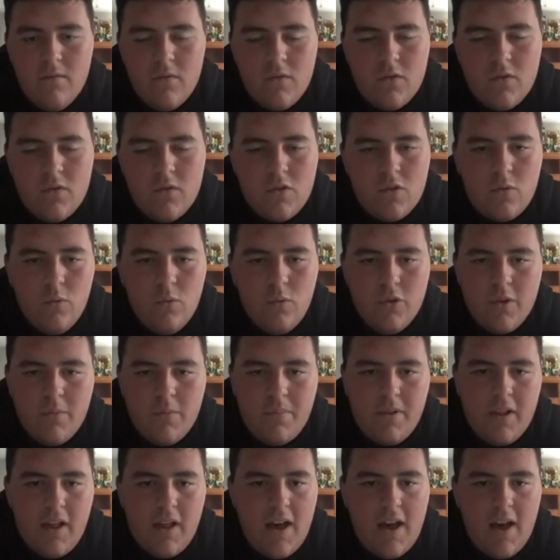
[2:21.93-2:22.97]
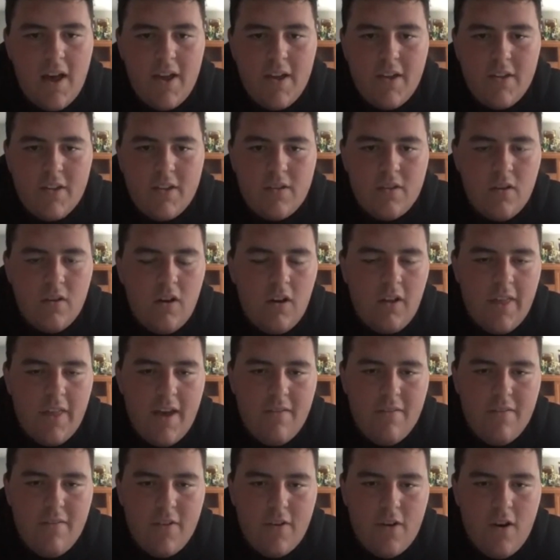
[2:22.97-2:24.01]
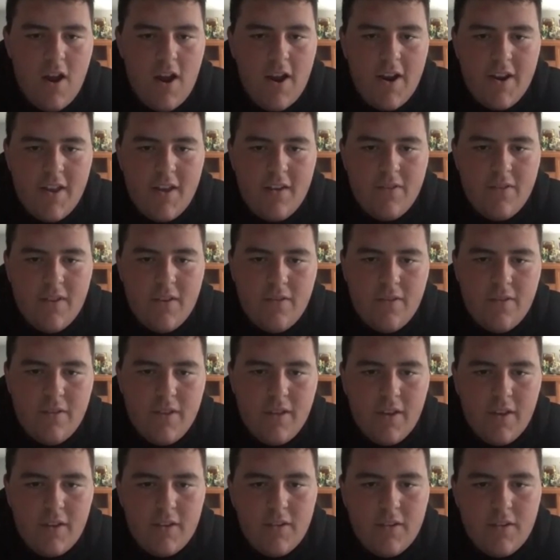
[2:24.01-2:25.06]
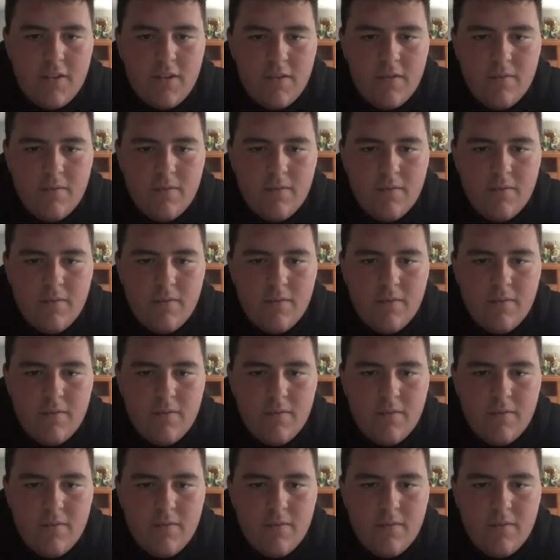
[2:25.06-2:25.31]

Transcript: school supplies, all that variety of different things.